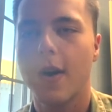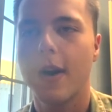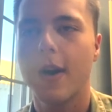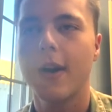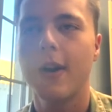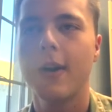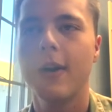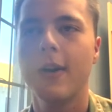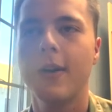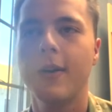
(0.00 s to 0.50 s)

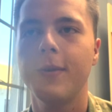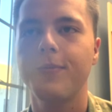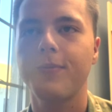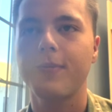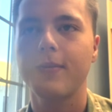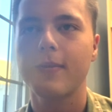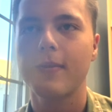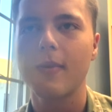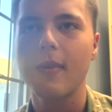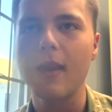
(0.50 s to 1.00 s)

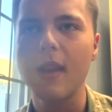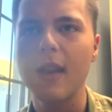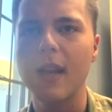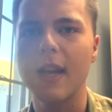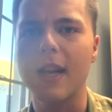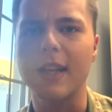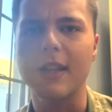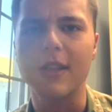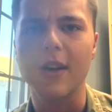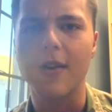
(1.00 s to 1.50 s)

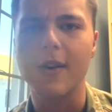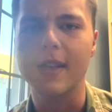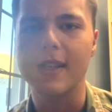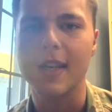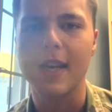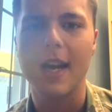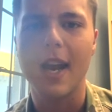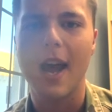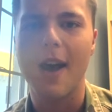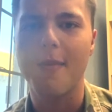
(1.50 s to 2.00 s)
And it's always
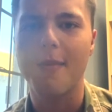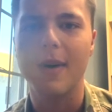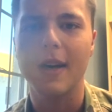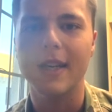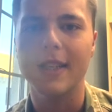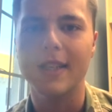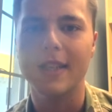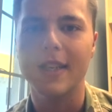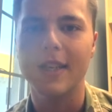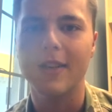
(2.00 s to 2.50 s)
good to have
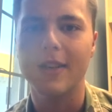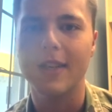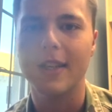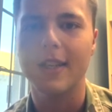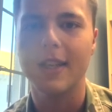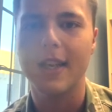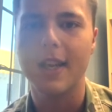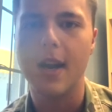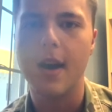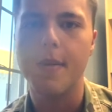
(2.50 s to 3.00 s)
buddies that you can
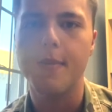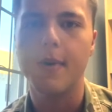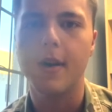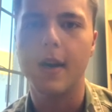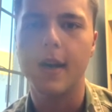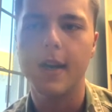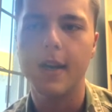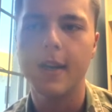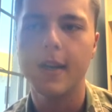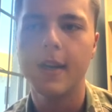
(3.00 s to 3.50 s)
lean up
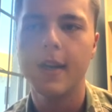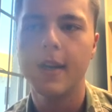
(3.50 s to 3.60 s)
on.